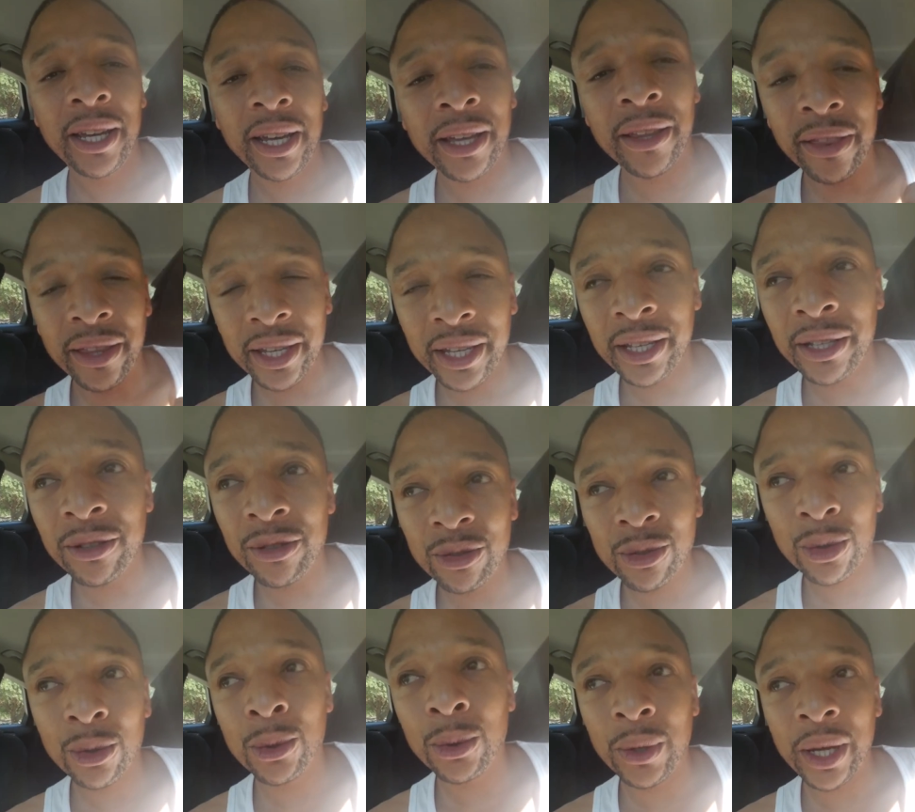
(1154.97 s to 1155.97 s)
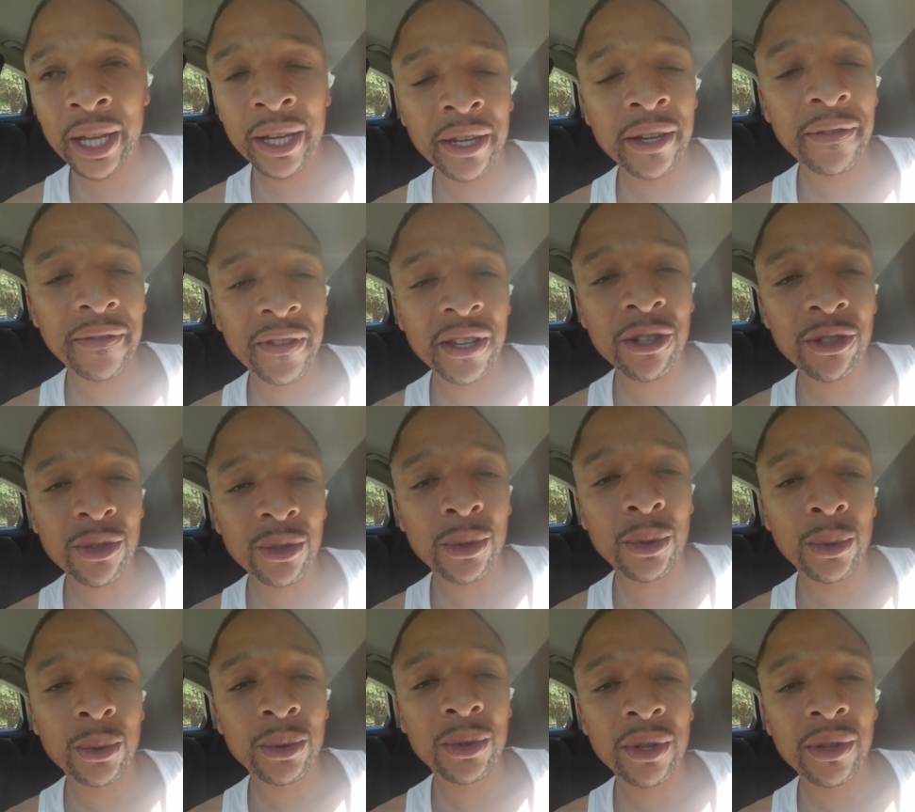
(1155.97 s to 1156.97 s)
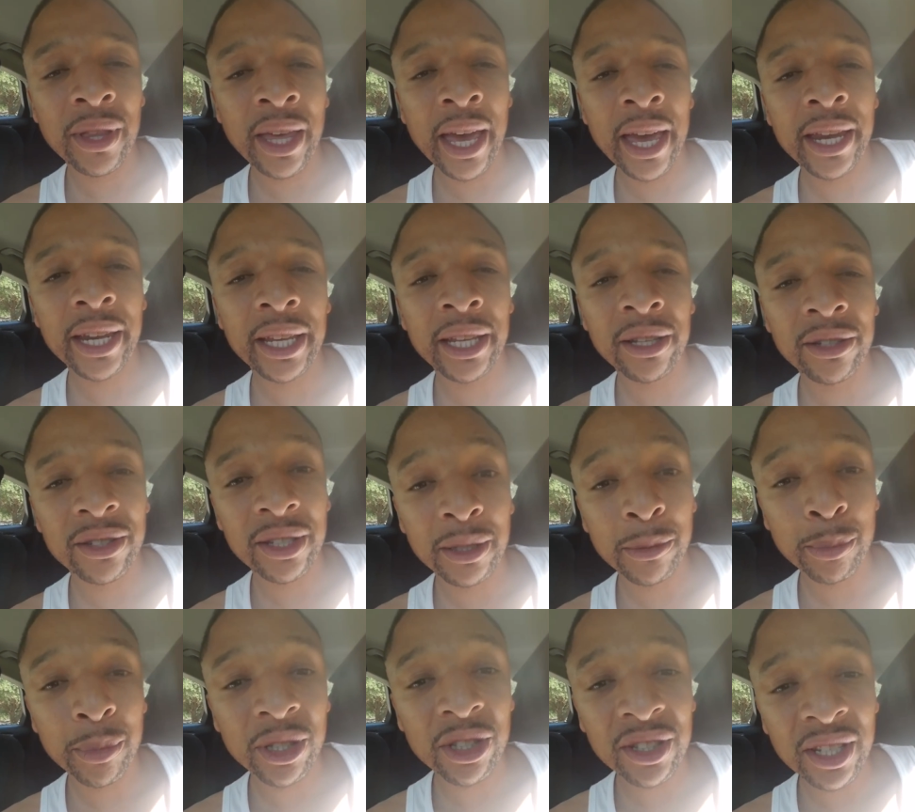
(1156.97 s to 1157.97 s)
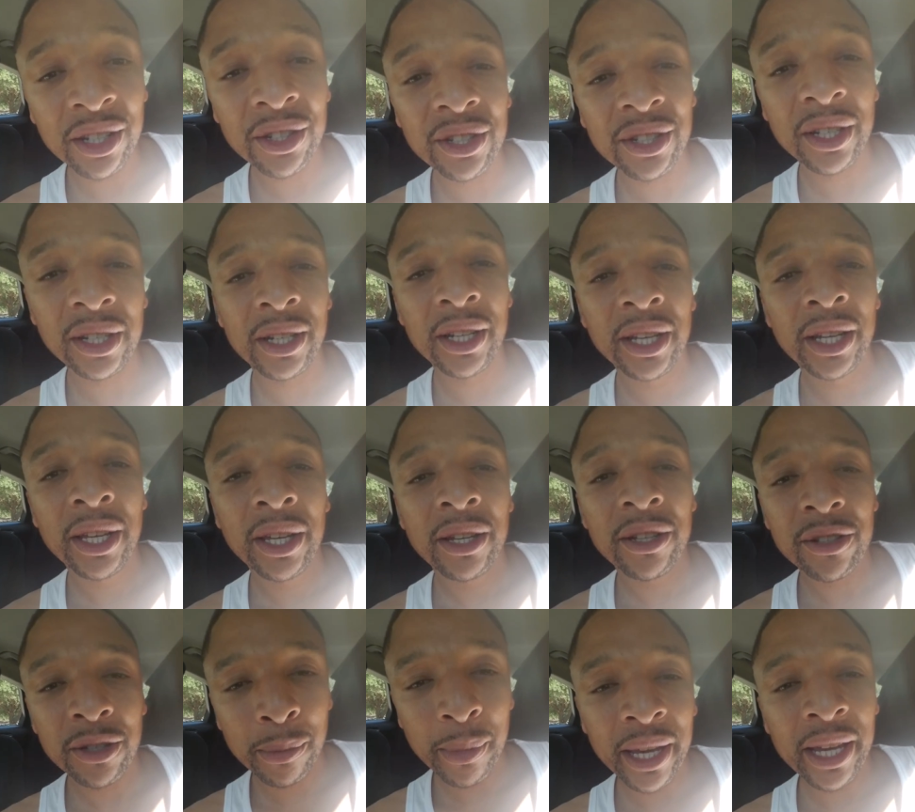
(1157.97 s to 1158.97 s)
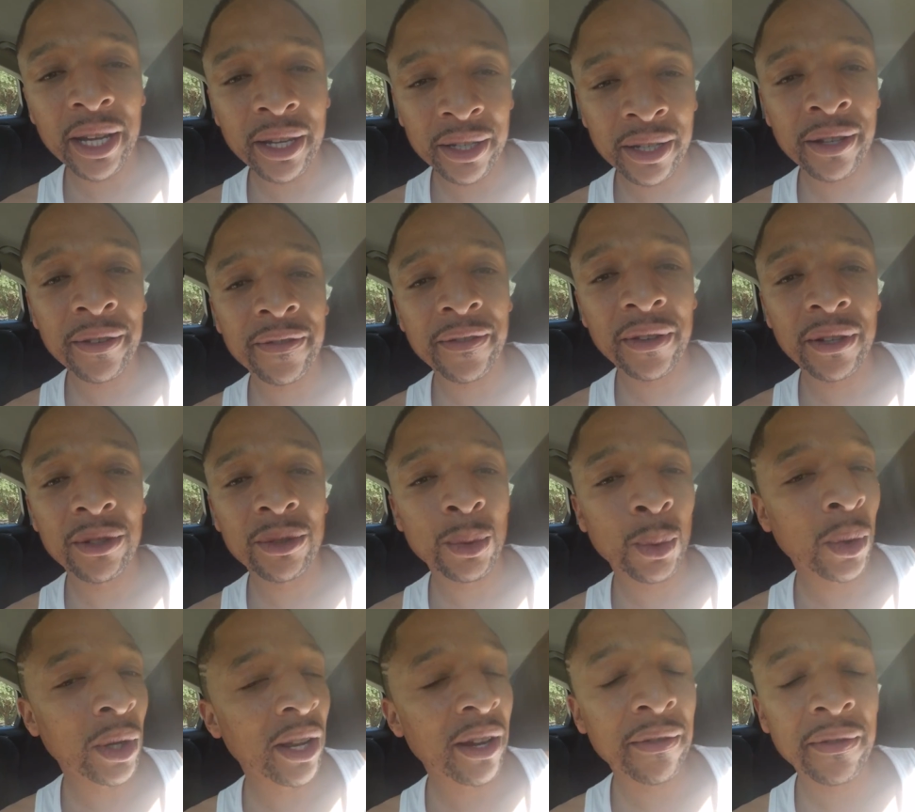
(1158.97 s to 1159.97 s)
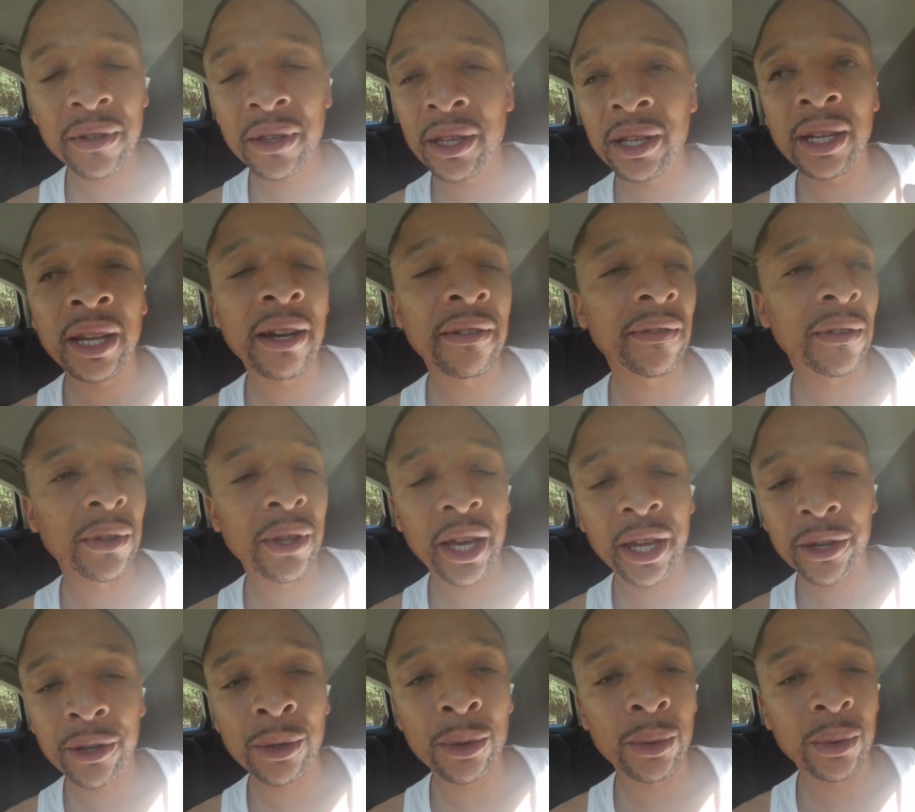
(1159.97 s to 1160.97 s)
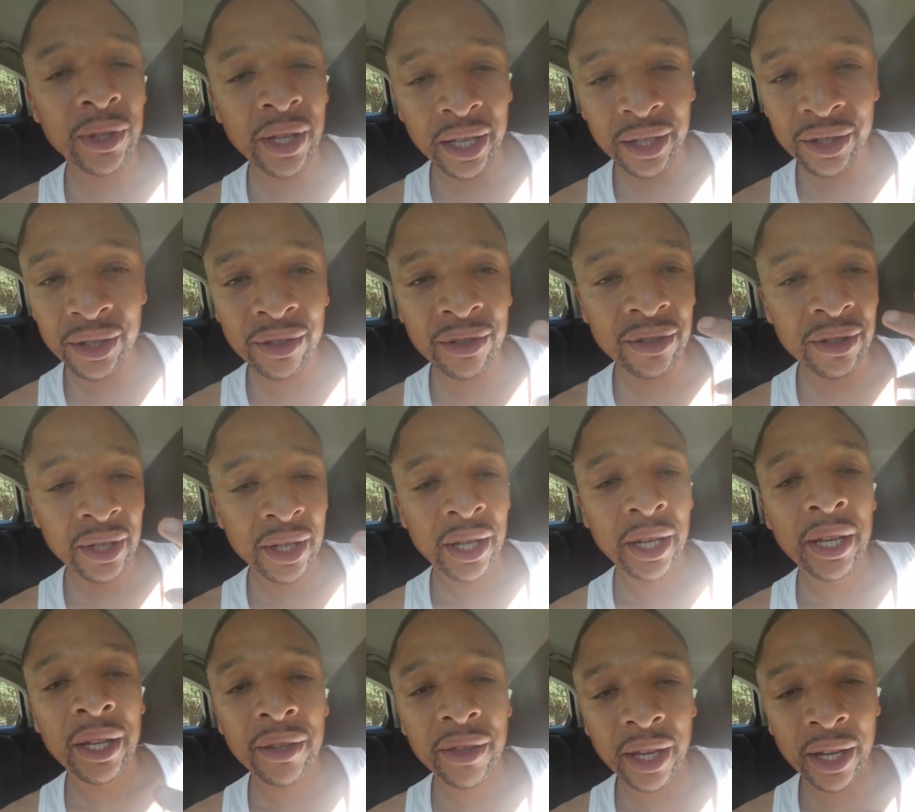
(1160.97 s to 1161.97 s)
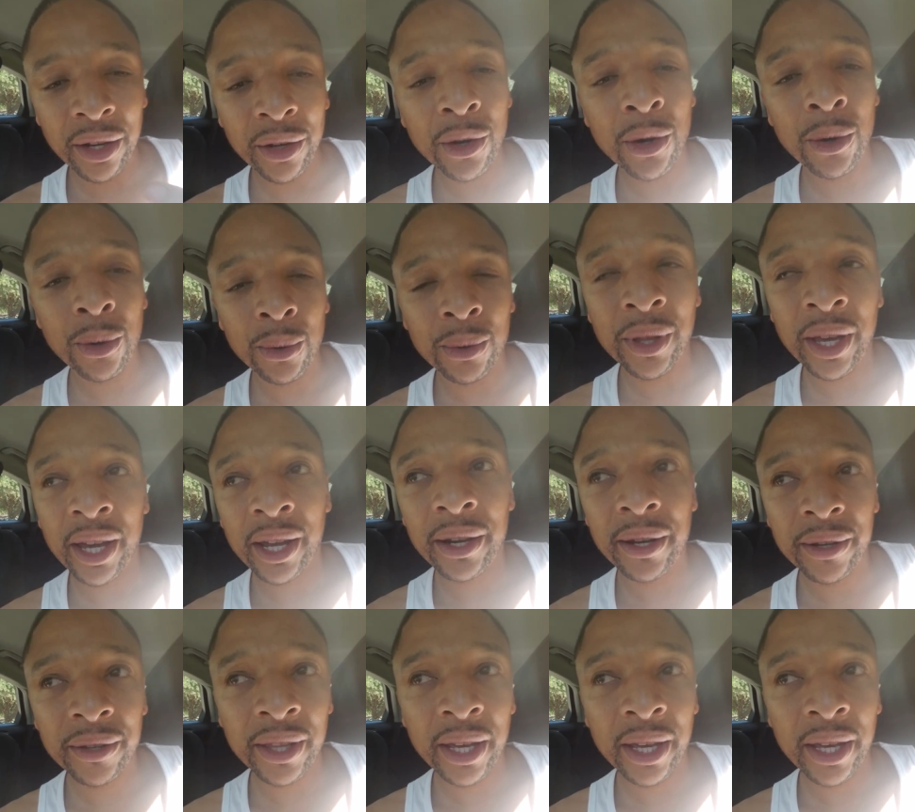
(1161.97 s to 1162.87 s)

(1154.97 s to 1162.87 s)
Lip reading: And these two individuals that is in position to make a difference, whatever the level they do, they know that